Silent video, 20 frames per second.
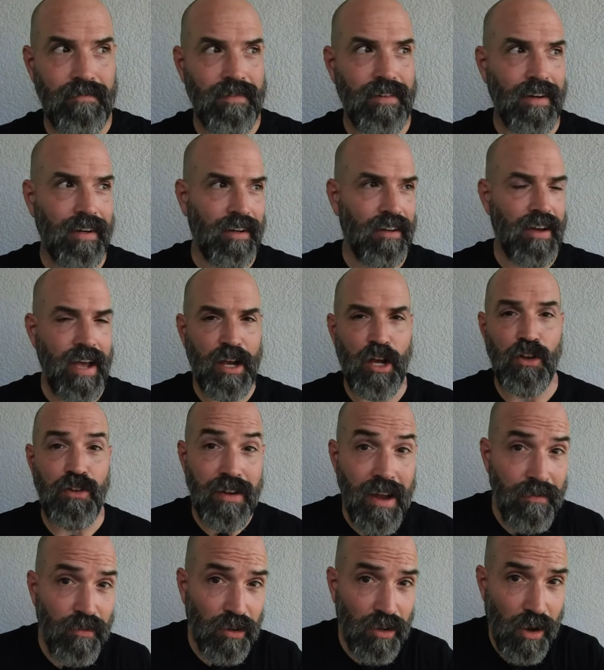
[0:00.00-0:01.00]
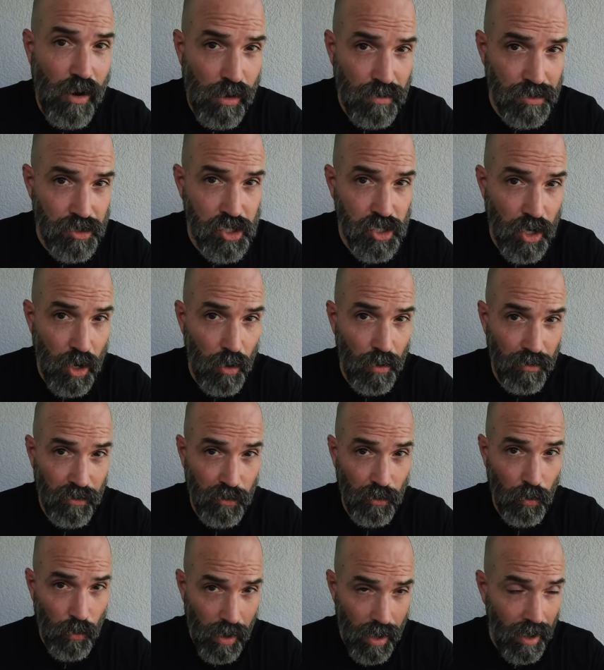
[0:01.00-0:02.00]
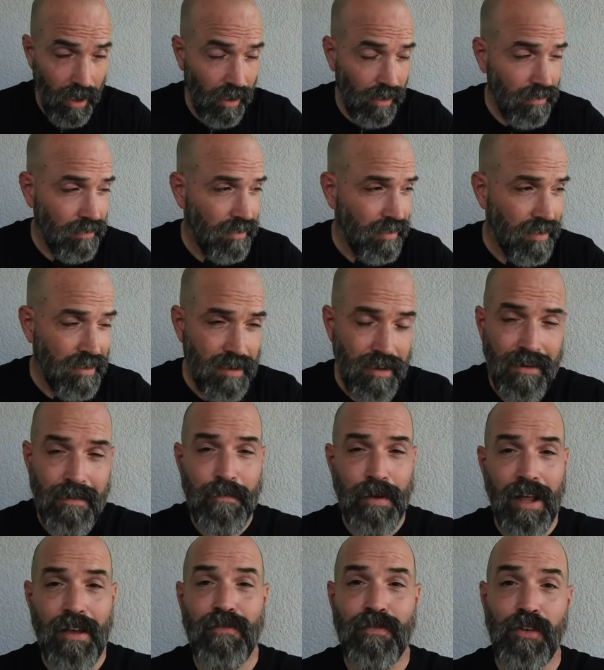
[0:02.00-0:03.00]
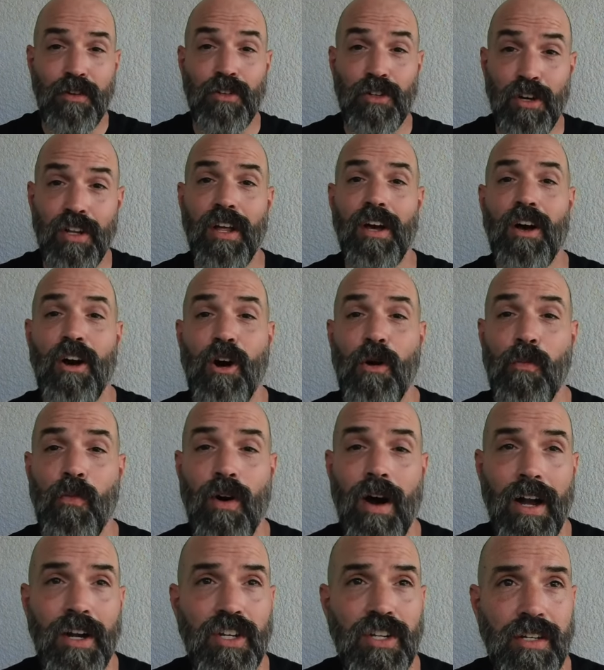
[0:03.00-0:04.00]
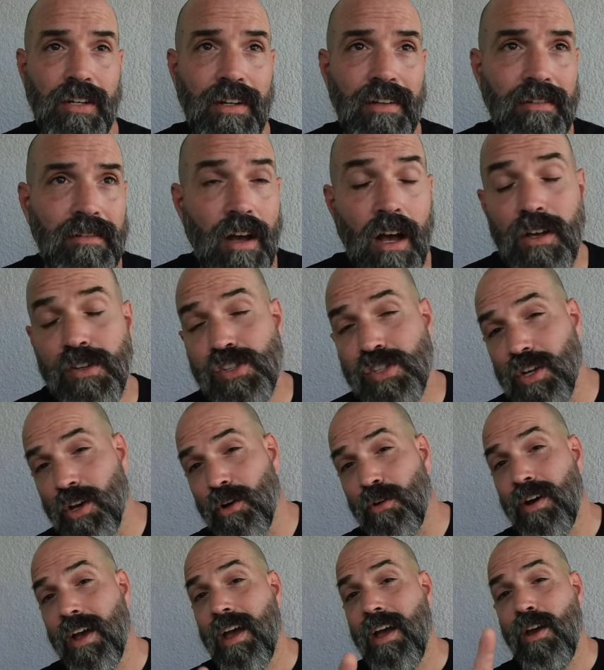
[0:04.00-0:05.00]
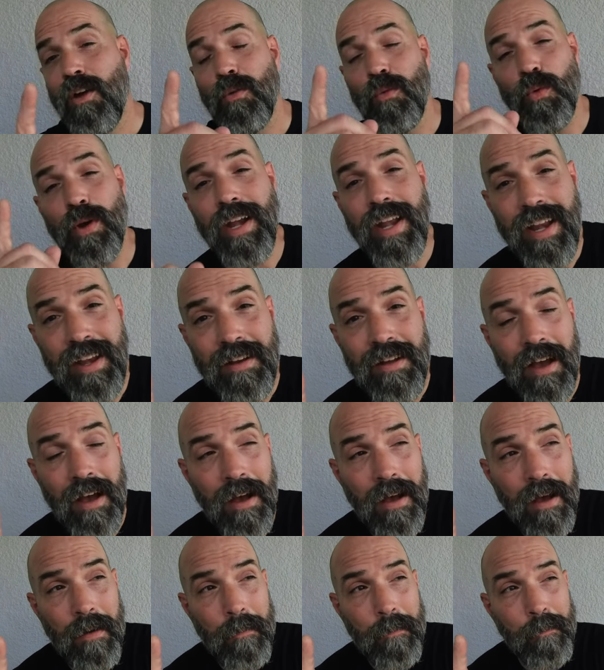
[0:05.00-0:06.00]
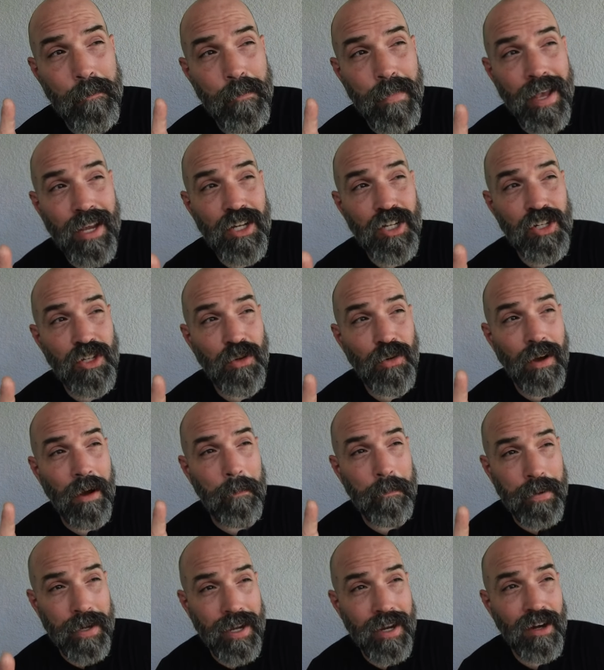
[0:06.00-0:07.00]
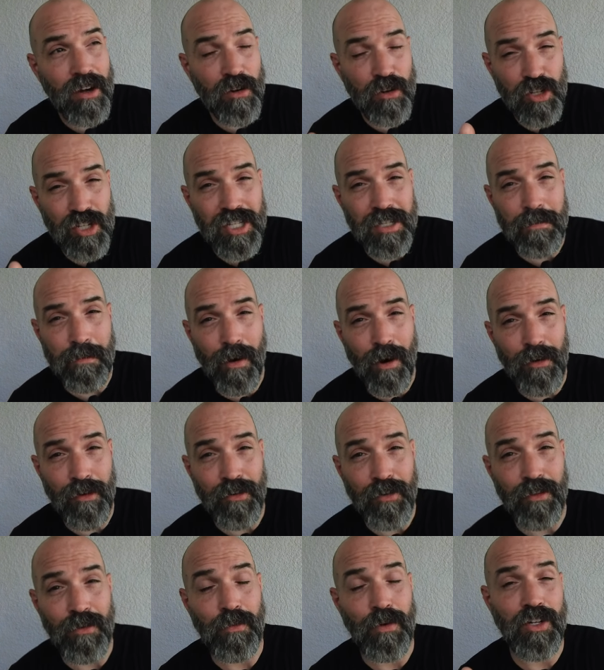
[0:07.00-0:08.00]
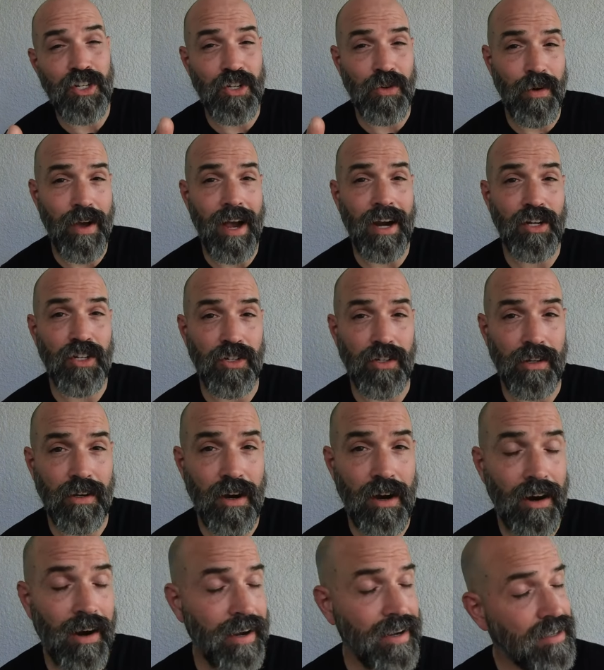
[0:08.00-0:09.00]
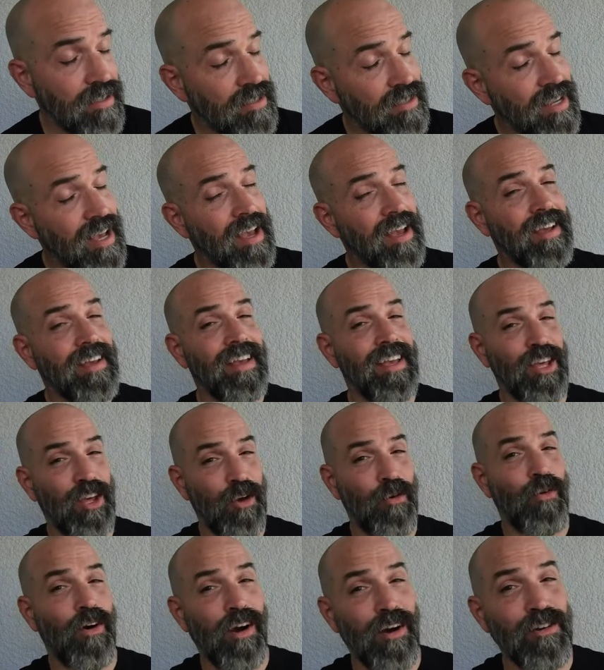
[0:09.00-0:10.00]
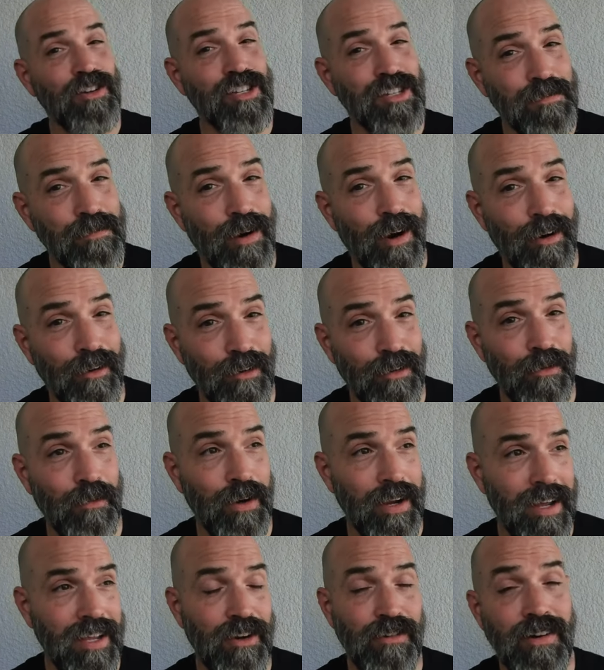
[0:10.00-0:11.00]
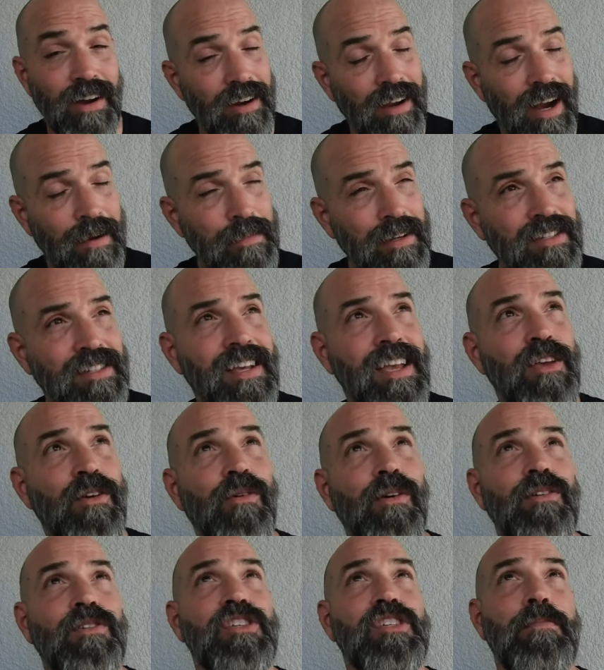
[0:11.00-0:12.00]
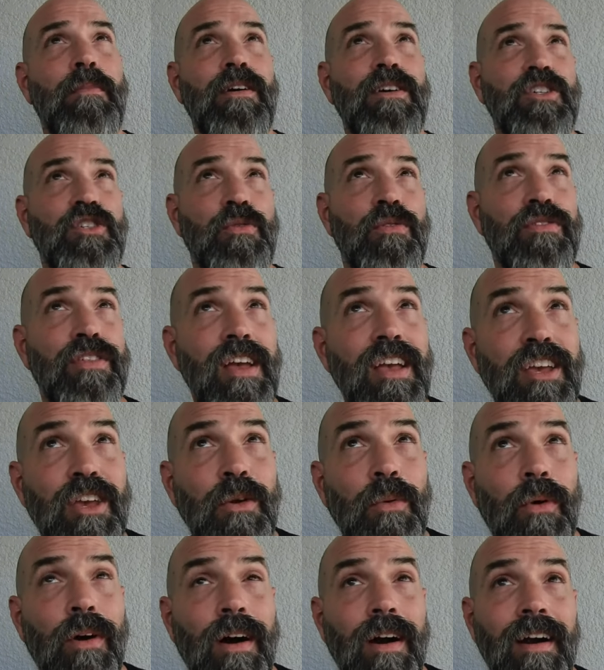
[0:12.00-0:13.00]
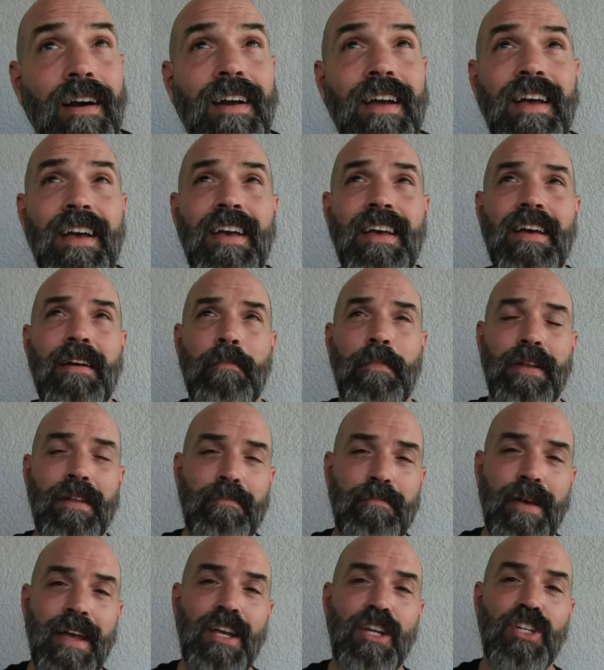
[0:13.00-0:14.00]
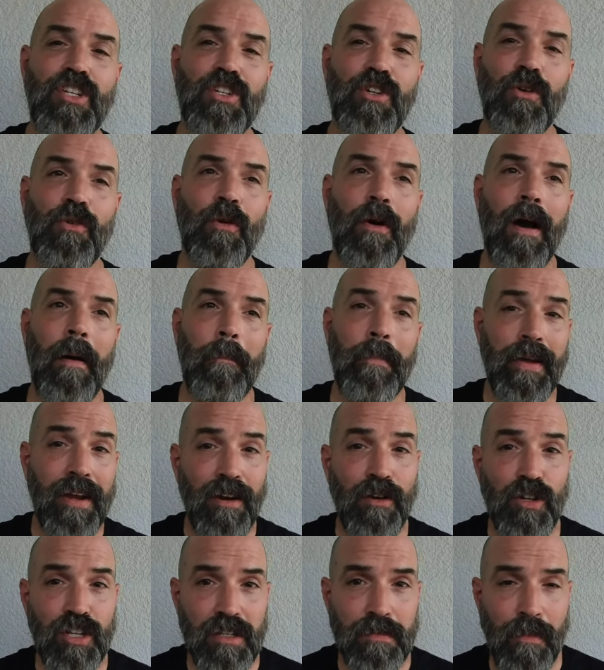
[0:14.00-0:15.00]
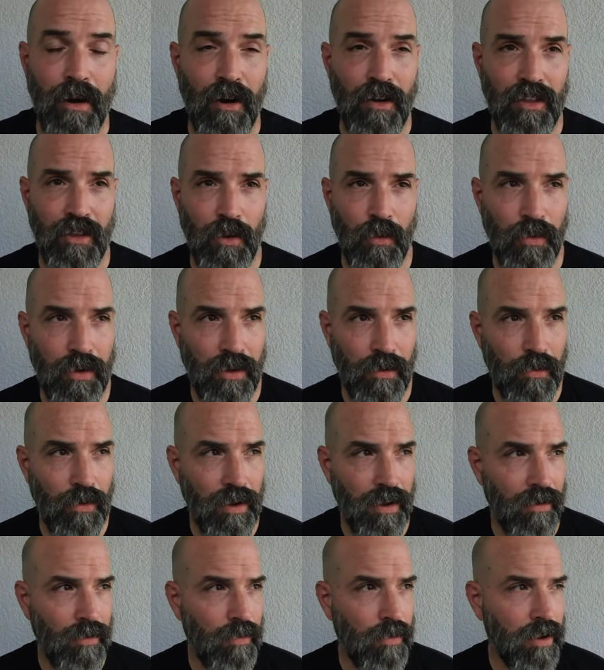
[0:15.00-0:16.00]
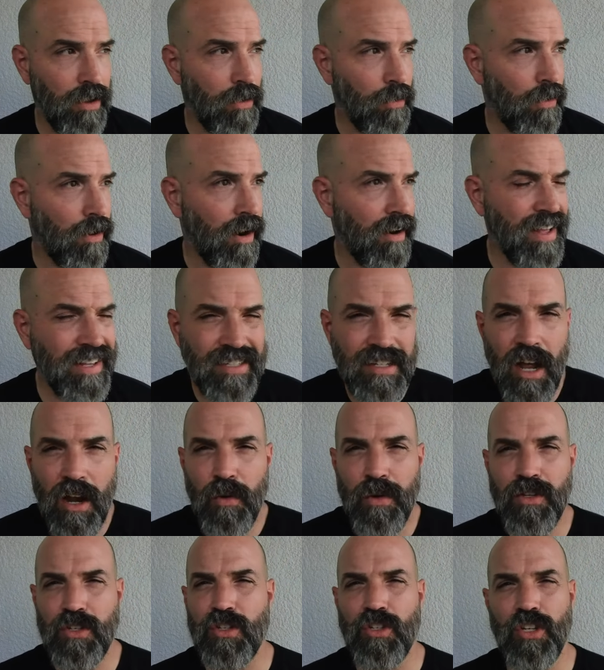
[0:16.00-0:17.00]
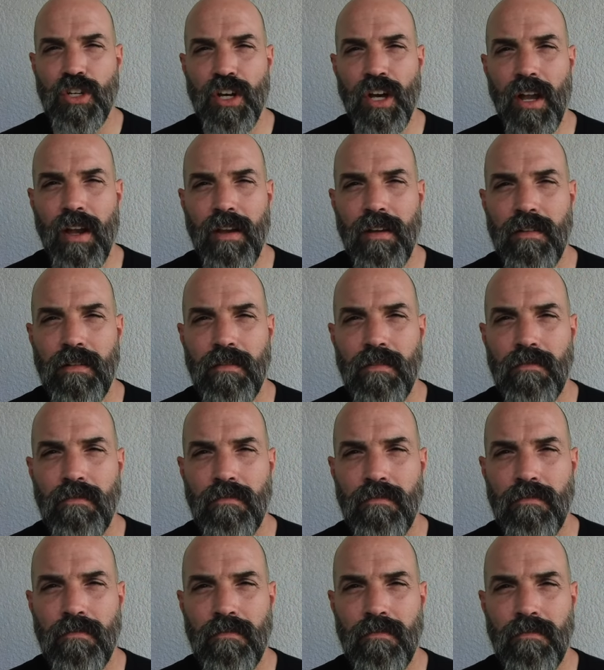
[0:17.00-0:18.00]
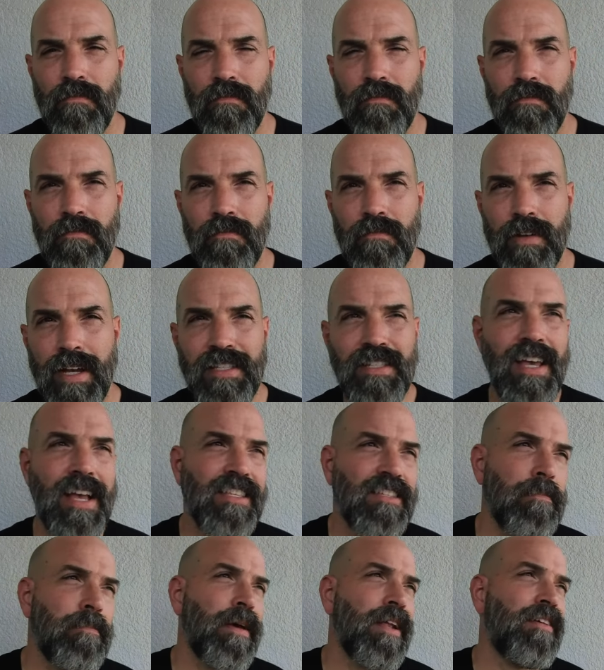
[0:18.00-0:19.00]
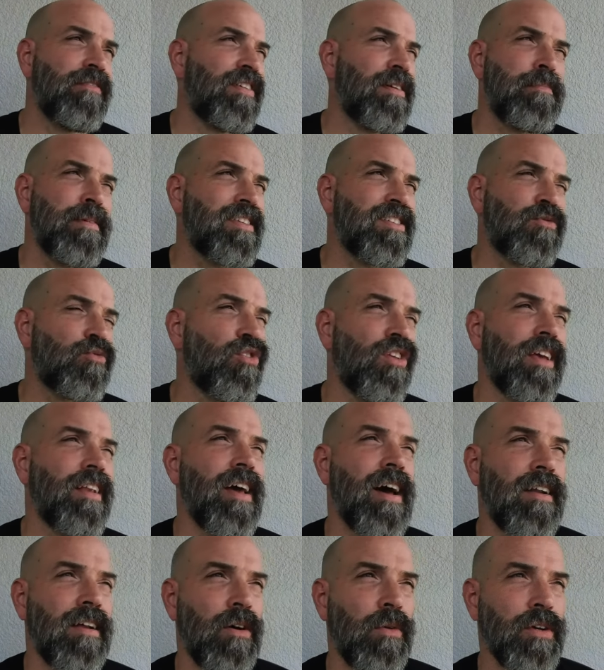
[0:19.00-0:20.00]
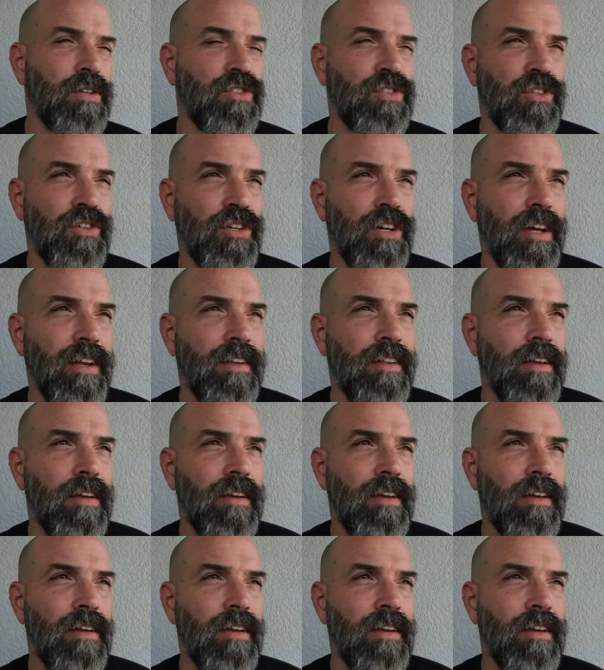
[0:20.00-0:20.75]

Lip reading: You know, I could never go on the show and do well, but I feel good at home watching it. Also, reading makes you appear smarter than what you actually are. I didn't say you are smarter than what you're not. I'm not saying you are as smart as you think you are, but it makes you appear smarter than what you are, and that's not always good. I say it's a benefit, but it's really not always good.